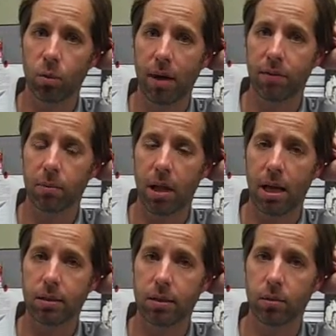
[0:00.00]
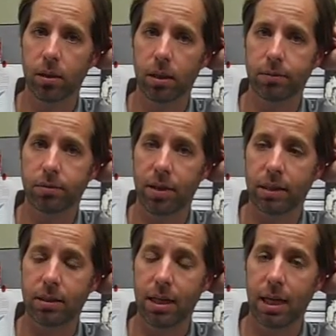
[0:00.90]
we're having a blast doing it. So
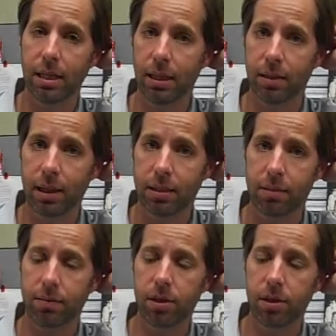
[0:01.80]
that's the idea. That's the